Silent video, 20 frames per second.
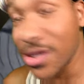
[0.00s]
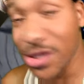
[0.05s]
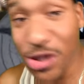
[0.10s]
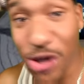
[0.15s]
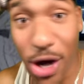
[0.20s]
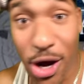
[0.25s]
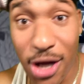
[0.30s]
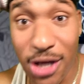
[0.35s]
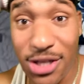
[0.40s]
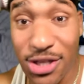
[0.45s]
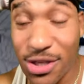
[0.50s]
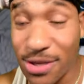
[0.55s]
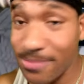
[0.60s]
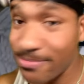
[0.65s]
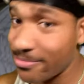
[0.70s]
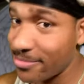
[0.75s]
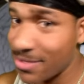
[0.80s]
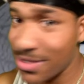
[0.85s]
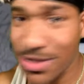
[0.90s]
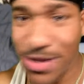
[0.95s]
Judge,
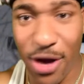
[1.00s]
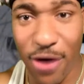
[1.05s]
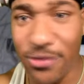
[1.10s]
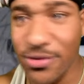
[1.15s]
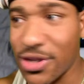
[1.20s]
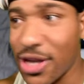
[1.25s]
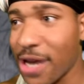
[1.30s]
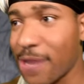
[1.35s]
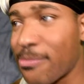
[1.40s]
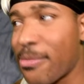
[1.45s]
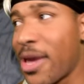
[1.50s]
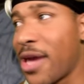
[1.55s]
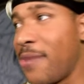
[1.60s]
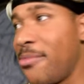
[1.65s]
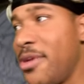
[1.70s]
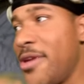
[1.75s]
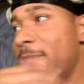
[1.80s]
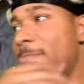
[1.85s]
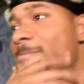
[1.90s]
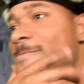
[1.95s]
self-check,
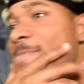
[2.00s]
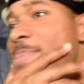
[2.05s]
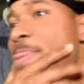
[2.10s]
baby.